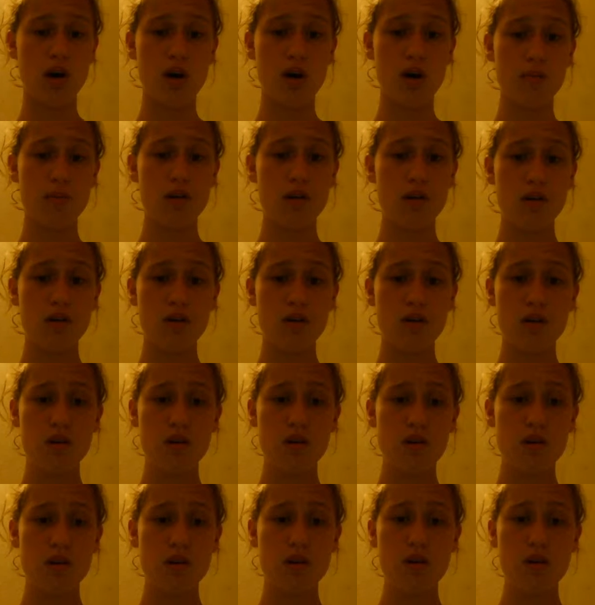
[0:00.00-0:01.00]
up
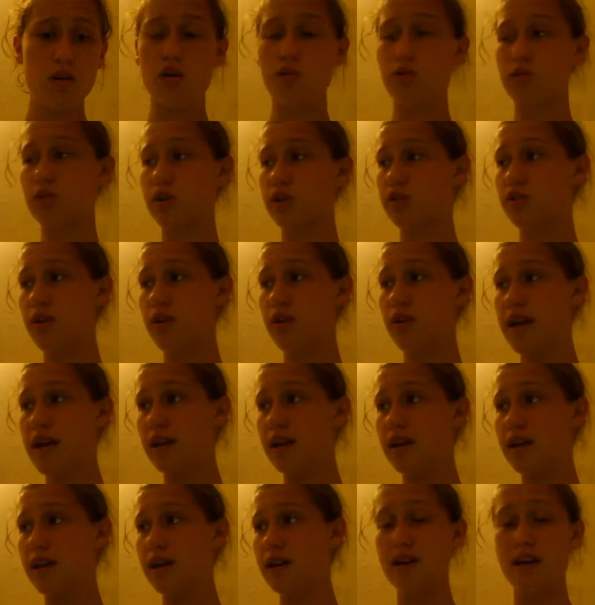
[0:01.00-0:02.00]
or
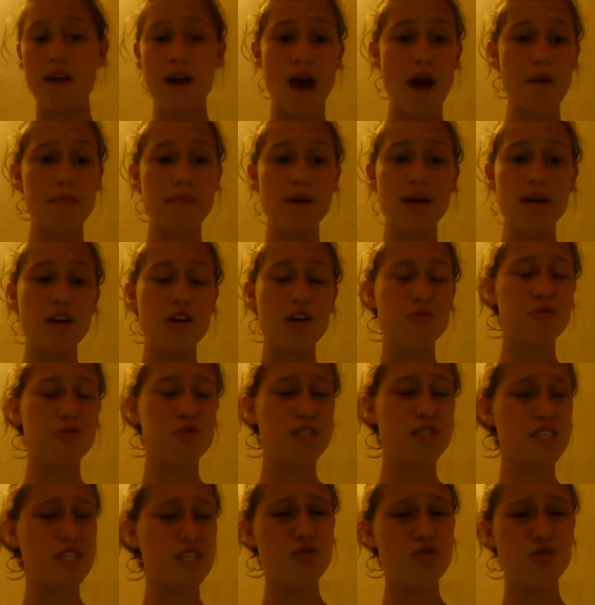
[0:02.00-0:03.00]
regret not being able
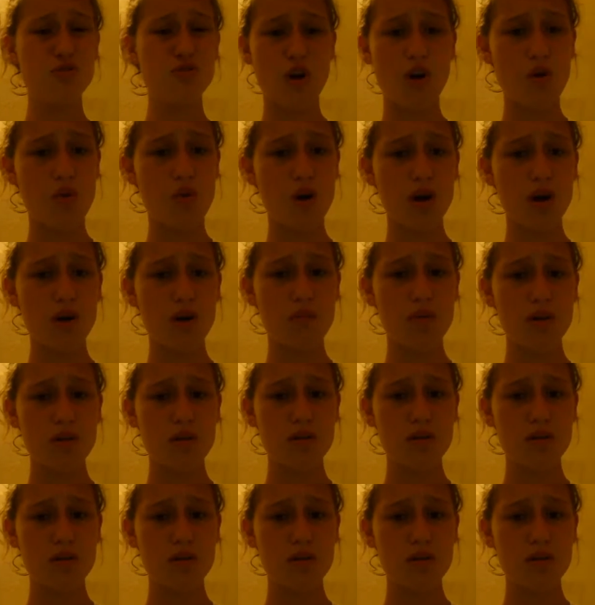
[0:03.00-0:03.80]
to see you grow up.